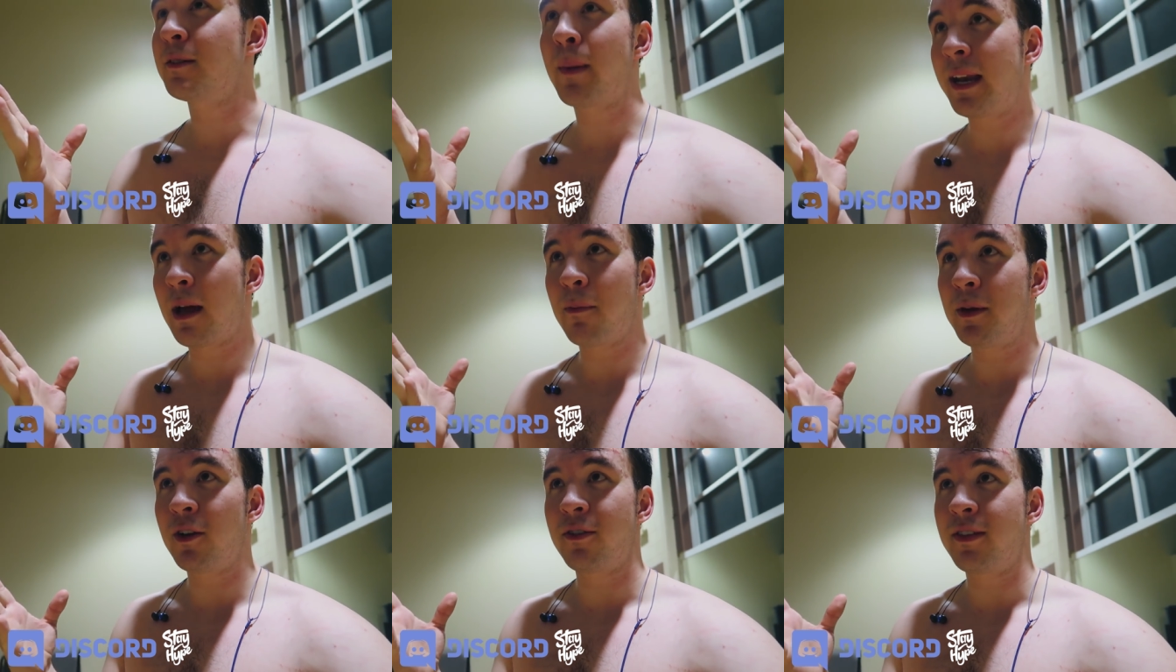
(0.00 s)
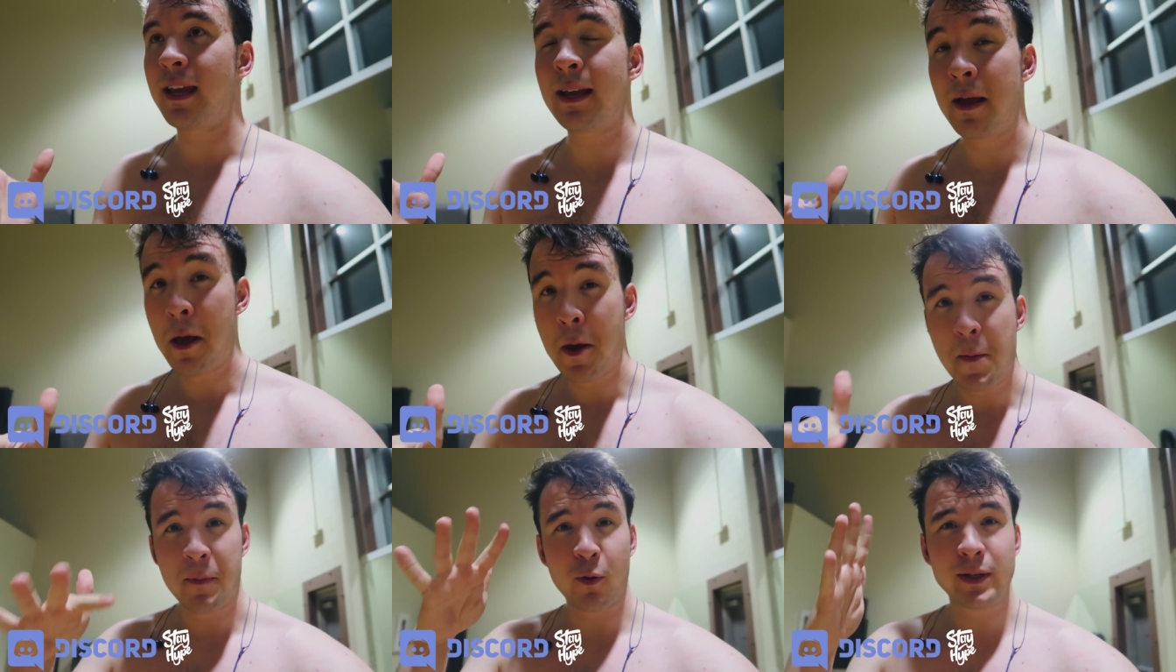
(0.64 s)
this might not be your thing,
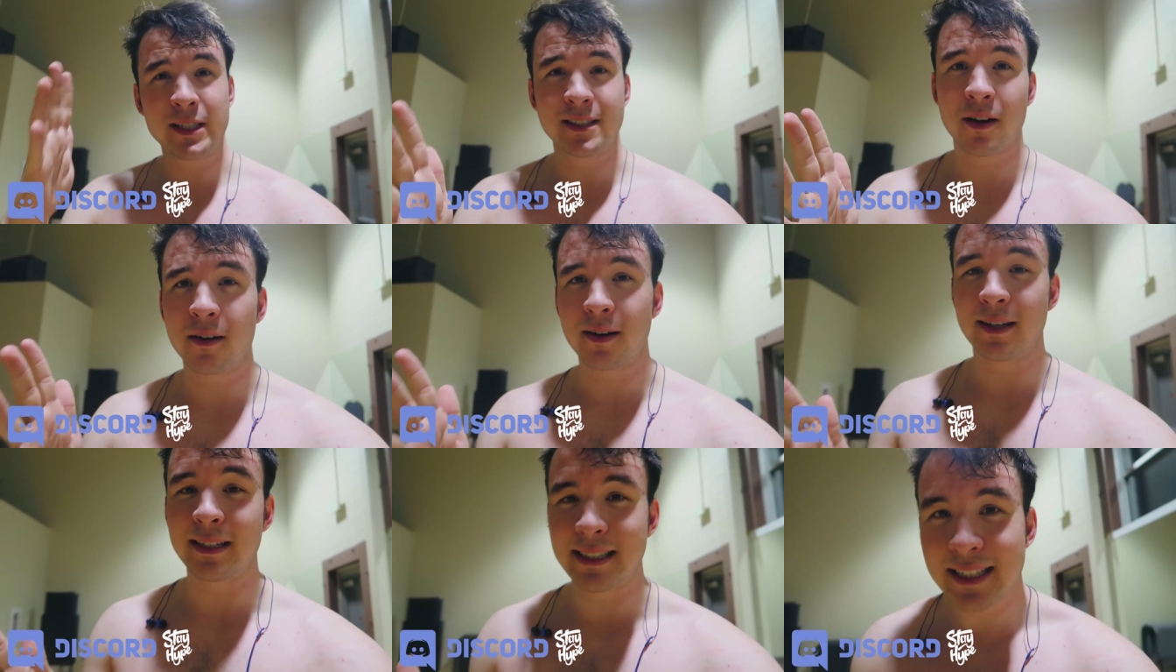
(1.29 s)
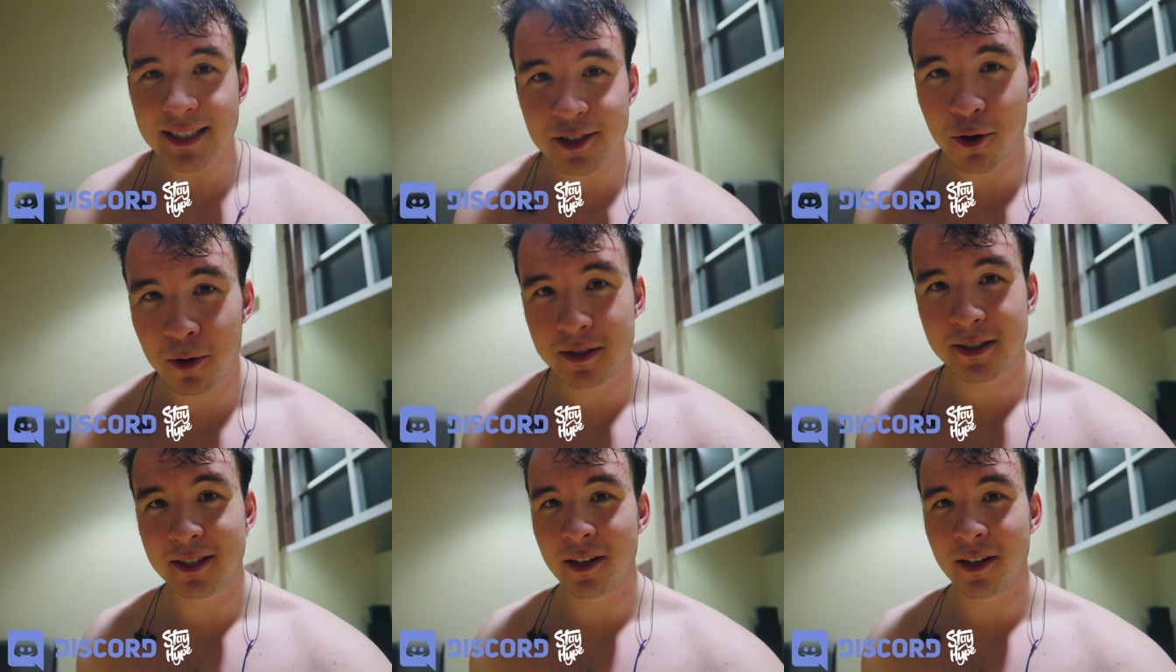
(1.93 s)
but we started a Discord